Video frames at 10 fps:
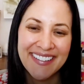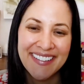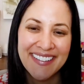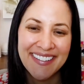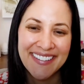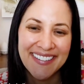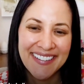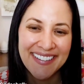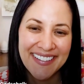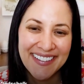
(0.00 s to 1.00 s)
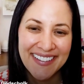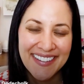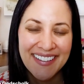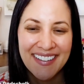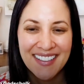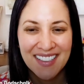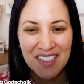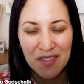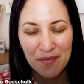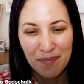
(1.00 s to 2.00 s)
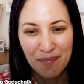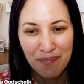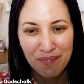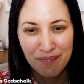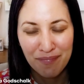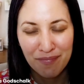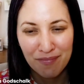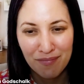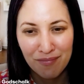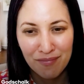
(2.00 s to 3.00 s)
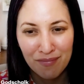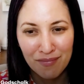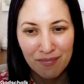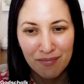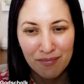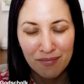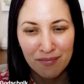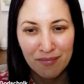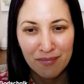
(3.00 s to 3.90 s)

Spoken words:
(silent)